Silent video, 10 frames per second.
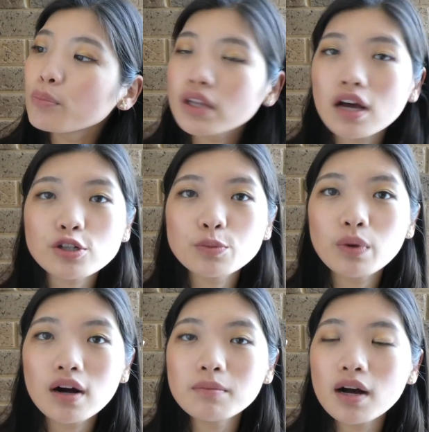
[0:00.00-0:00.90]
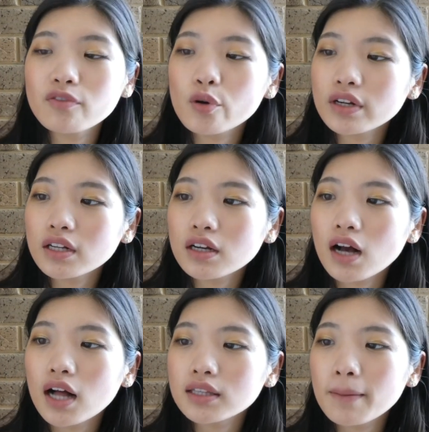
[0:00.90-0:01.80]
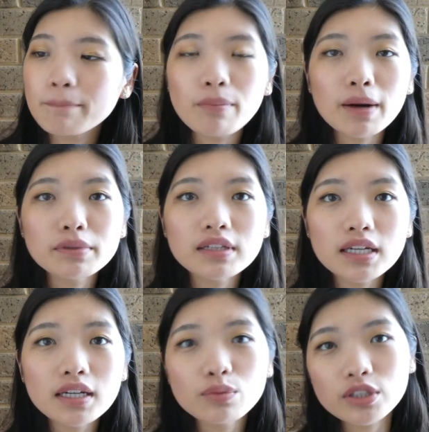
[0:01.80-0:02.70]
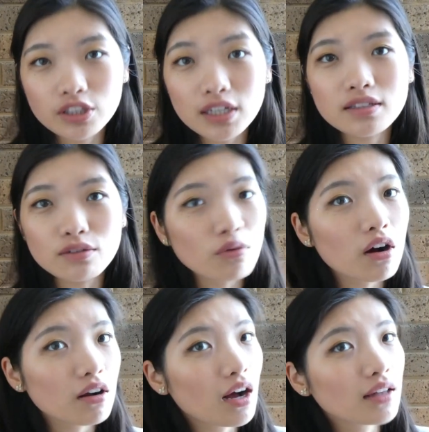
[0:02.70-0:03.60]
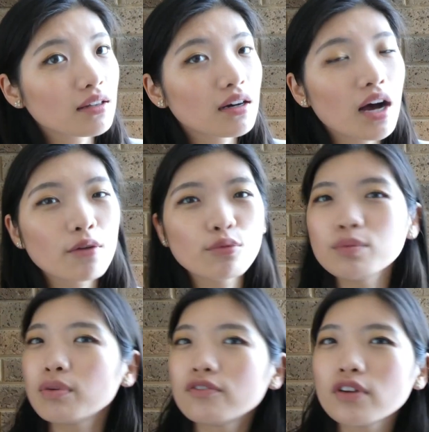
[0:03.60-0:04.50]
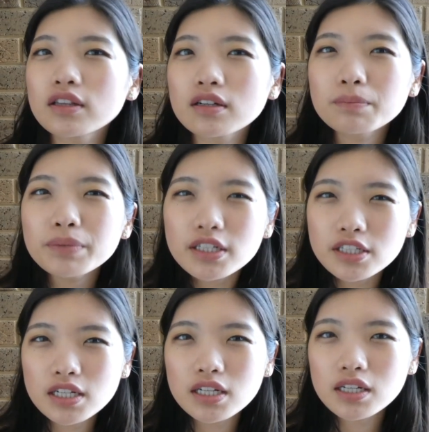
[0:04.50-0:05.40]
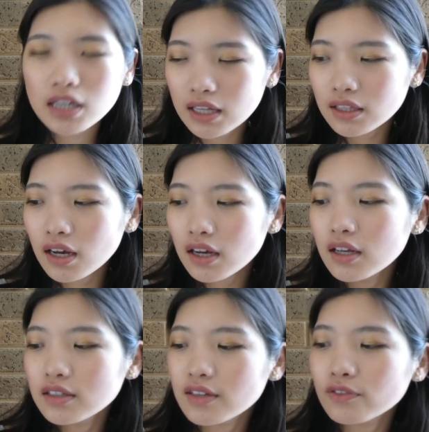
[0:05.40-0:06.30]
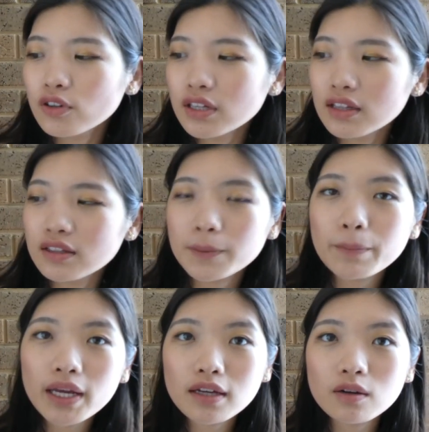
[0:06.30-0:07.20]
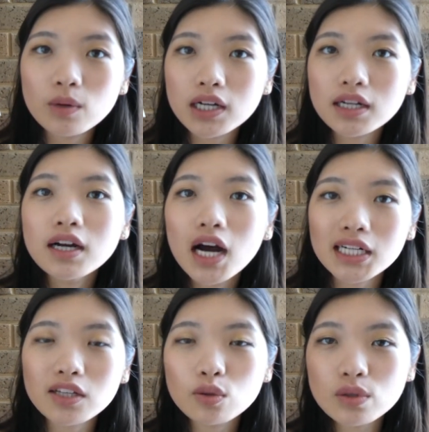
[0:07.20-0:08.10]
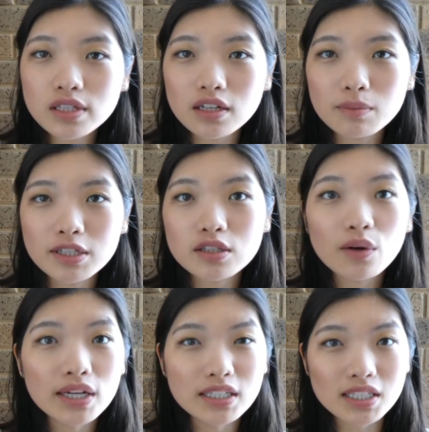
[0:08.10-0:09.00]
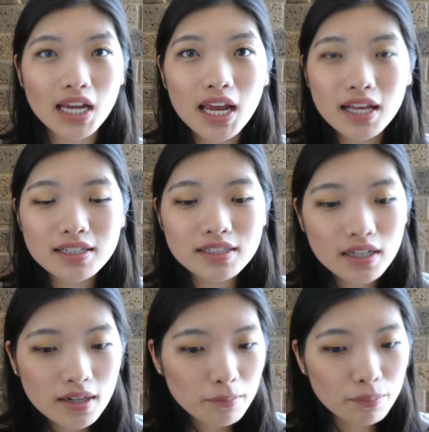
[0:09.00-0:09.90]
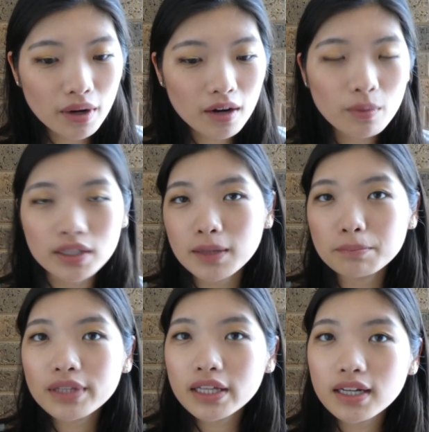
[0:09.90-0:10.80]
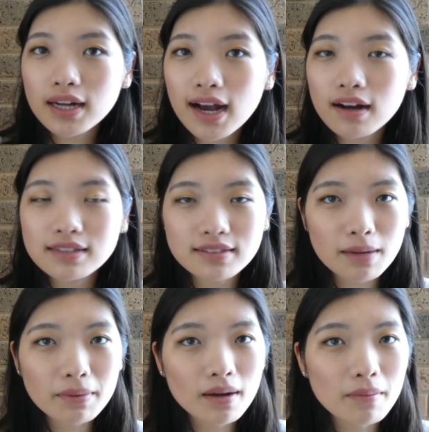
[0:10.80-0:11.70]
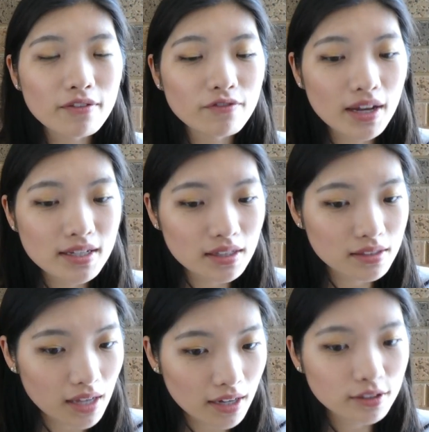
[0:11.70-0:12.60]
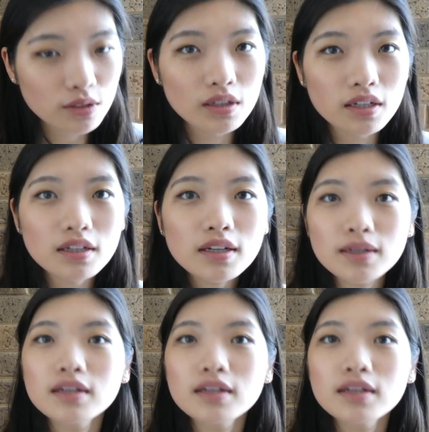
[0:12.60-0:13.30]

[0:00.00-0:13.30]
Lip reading: blush balm. I've got in the color Bubbly, which is a wrong color. I would prefer their peachy color, so I've got in their pink one, and I thought it's gonna be so intense, but when I blend it out and dab it on my face, it's actually